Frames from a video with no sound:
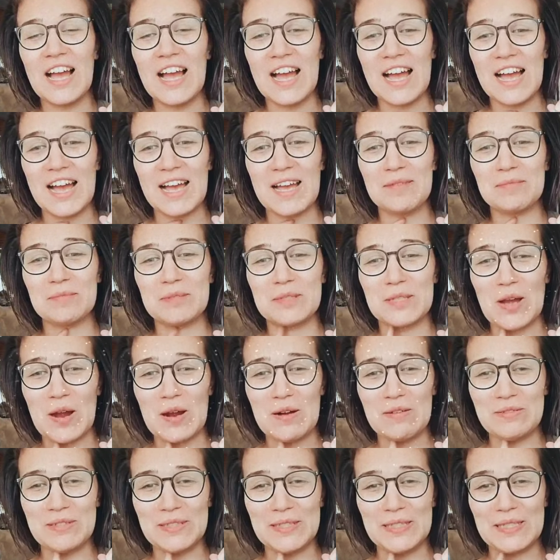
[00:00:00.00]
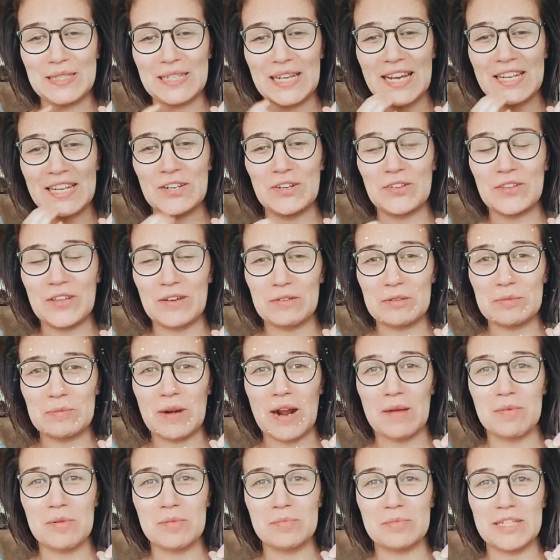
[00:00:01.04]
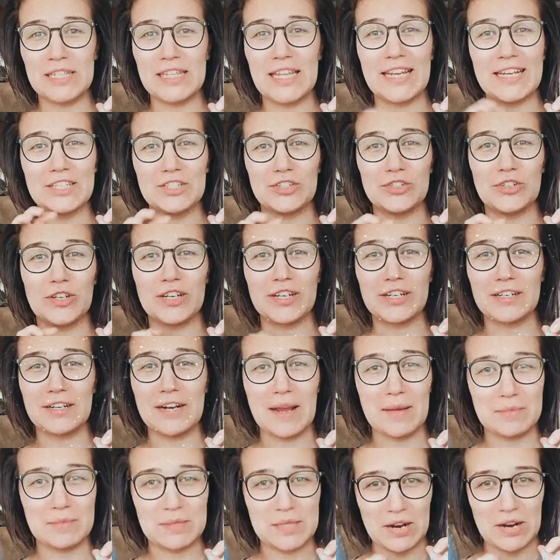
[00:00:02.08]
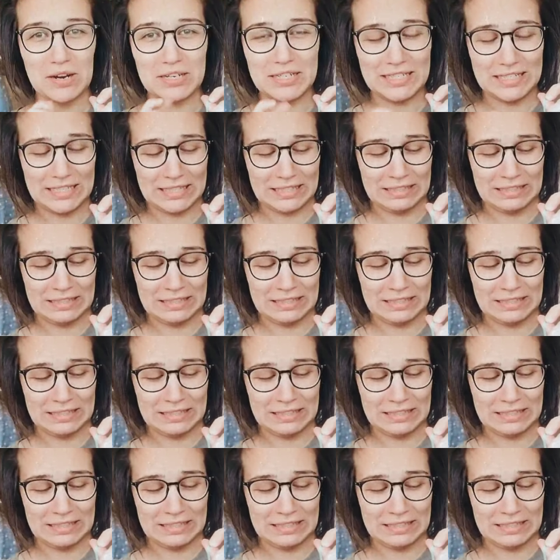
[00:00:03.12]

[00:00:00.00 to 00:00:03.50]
I'm sorry. I know that was probably like a trigger. I'm sorry.